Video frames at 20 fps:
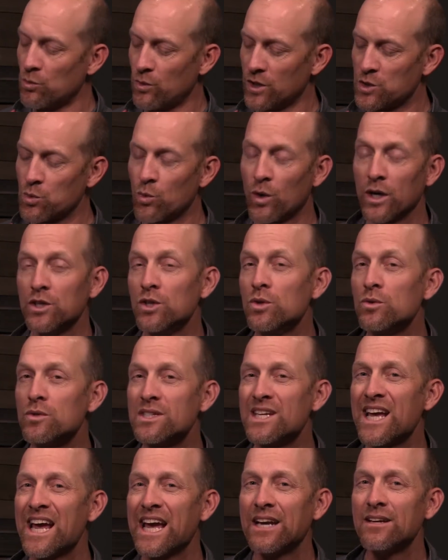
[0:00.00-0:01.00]
Which one you
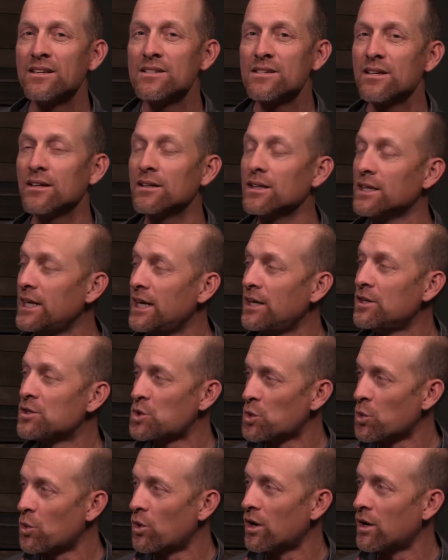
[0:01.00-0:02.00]
tend to lean
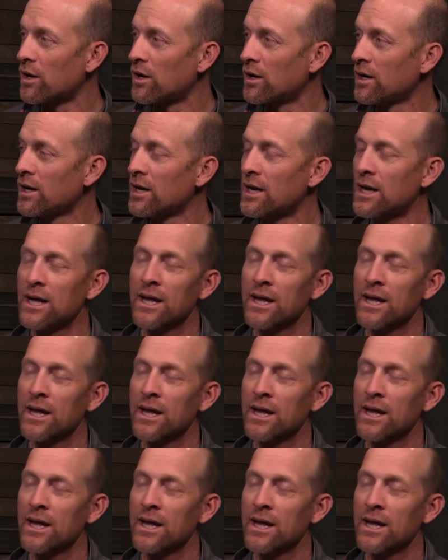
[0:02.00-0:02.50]
toward,